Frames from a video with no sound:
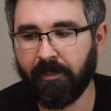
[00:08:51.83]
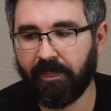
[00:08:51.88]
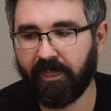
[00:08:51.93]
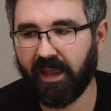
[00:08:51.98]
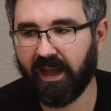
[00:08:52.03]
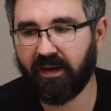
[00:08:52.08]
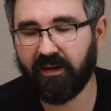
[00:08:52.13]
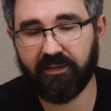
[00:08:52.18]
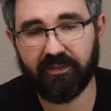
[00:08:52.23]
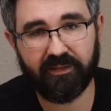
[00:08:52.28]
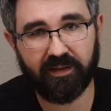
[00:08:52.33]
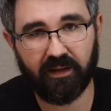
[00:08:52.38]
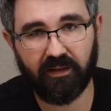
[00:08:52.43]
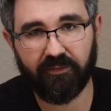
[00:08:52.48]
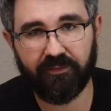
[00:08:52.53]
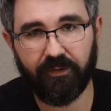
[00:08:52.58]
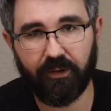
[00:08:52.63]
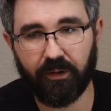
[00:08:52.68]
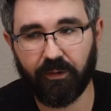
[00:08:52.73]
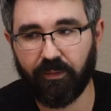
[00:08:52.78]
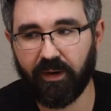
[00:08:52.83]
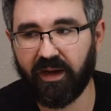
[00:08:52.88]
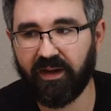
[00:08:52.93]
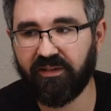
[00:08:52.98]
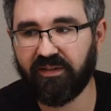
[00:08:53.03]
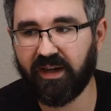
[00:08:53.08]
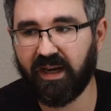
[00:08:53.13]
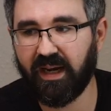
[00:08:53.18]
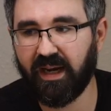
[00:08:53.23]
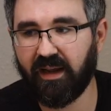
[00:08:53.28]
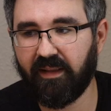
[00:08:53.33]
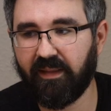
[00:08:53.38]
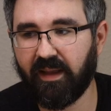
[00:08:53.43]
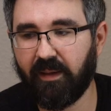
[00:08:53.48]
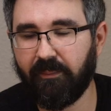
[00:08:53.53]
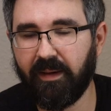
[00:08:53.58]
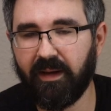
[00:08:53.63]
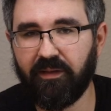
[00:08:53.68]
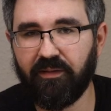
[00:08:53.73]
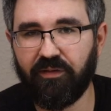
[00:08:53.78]
That is telephoto range, and
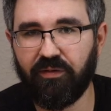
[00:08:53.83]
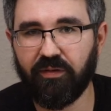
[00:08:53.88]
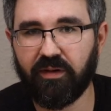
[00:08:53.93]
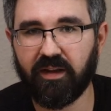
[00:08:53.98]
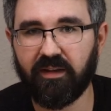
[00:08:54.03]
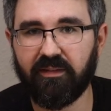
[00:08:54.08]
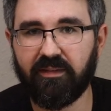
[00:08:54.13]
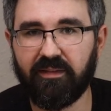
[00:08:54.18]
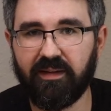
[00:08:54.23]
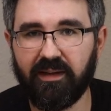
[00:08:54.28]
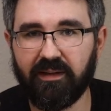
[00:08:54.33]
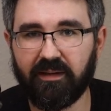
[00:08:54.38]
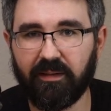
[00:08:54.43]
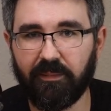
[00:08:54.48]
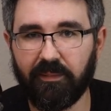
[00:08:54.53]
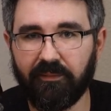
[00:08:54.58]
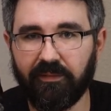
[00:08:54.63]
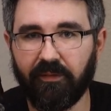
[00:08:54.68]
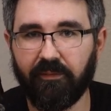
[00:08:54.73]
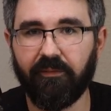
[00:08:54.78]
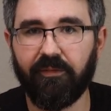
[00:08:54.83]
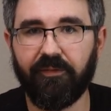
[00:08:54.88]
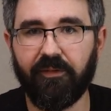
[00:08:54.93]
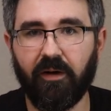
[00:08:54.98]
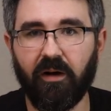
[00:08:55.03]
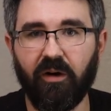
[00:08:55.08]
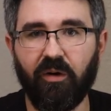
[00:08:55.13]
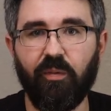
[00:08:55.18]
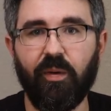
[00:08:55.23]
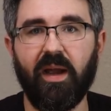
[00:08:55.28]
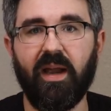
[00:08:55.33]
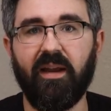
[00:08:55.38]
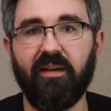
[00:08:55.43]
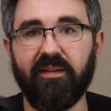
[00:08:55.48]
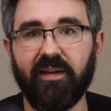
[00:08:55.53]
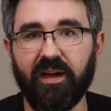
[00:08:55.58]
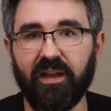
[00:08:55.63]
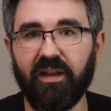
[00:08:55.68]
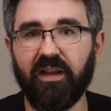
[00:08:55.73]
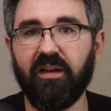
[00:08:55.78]
that means you can see something from far away.
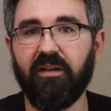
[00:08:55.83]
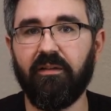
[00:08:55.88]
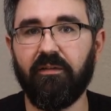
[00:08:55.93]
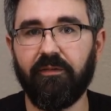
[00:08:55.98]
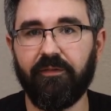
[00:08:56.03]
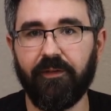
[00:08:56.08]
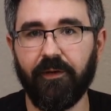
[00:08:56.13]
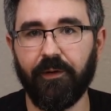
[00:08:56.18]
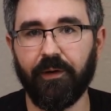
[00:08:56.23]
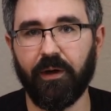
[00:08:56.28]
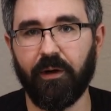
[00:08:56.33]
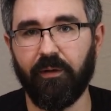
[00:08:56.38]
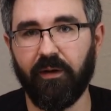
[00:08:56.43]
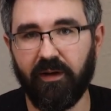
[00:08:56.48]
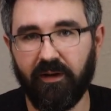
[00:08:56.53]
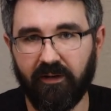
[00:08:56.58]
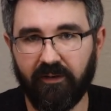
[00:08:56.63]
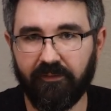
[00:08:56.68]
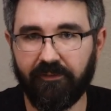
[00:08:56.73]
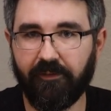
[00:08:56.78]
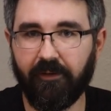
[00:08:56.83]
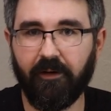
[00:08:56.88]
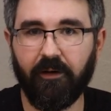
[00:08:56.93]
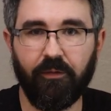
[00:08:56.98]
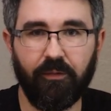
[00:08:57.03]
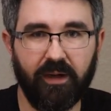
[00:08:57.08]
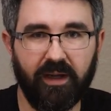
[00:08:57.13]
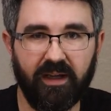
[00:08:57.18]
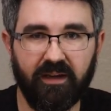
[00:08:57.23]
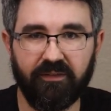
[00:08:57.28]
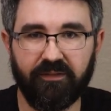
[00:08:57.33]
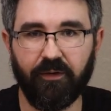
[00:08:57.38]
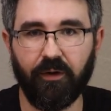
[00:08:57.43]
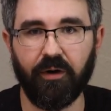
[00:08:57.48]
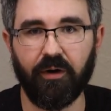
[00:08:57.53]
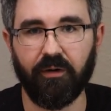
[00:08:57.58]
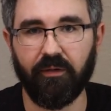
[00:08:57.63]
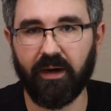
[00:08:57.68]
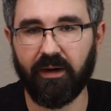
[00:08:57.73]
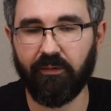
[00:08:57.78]
Telephoto, far away
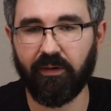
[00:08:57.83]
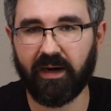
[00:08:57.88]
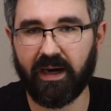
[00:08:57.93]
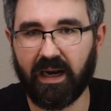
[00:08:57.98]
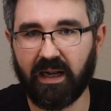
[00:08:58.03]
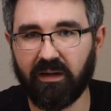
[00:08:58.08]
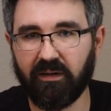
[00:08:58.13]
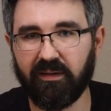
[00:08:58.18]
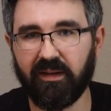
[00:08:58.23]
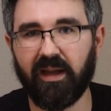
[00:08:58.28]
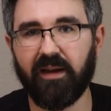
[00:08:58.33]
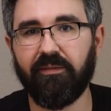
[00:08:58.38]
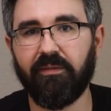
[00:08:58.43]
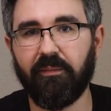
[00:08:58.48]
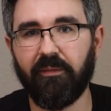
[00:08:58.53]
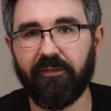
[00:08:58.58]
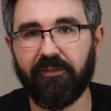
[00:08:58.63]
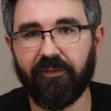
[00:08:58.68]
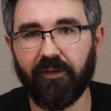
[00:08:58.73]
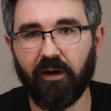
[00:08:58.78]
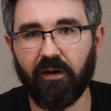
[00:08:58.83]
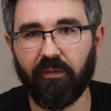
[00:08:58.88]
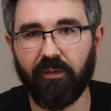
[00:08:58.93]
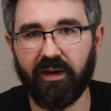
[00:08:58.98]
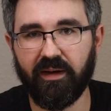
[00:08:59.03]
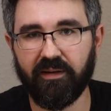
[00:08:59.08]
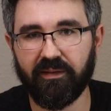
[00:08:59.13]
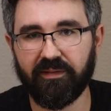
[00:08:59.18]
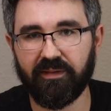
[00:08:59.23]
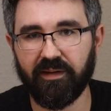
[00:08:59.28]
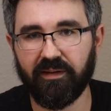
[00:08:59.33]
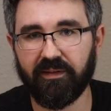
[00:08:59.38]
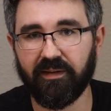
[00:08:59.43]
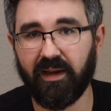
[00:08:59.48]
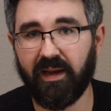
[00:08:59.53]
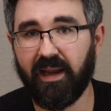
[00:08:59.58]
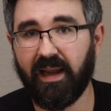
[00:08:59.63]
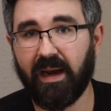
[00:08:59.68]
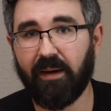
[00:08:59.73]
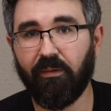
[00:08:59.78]
photo, right? We're gathering light from a far away distance,
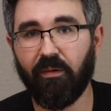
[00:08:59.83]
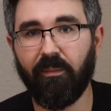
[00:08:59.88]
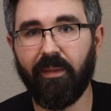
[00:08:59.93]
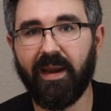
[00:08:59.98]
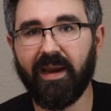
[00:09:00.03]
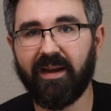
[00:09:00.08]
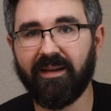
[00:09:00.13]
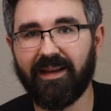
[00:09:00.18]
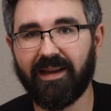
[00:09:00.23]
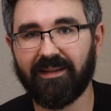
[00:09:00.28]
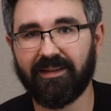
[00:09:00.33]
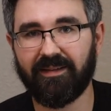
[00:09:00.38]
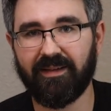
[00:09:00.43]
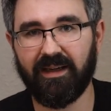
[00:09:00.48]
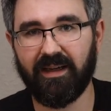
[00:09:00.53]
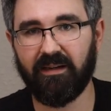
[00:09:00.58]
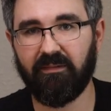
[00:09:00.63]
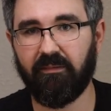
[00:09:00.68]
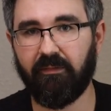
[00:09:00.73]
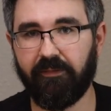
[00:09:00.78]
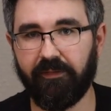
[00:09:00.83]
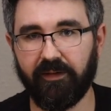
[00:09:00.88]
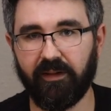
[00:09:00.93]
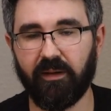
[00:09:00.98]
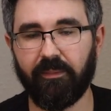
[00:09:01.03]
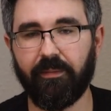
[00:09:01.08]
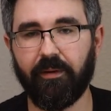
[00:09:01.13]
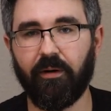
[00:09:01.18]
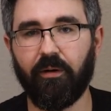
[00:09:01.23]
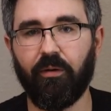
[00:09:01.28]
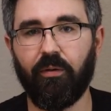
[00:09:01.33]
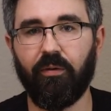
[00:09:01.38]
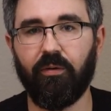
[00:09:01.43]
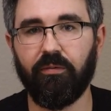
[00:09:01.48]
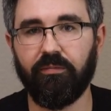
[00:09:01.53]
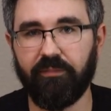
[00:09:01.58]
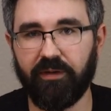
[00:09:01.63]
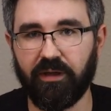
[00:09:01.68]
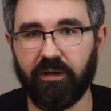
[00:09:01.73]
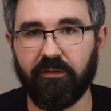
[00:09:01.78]
and we're making that scene fill up our
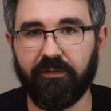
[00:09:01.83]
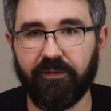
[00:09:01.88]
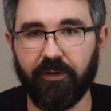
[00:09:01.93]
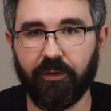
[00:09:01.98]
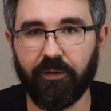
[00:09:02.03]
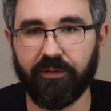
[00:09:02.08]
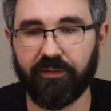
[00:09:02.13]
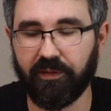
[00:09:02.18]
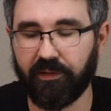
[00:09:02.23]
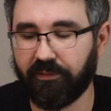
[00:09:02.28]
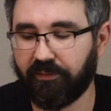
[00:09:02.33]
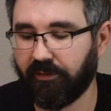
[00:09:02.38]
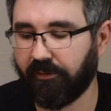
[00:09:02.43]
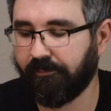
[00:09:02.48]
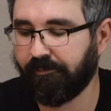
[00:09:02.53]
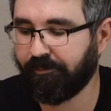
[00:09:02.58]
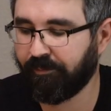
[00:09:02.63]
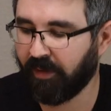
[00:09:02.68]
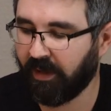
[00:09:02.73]
whole, photo sensor.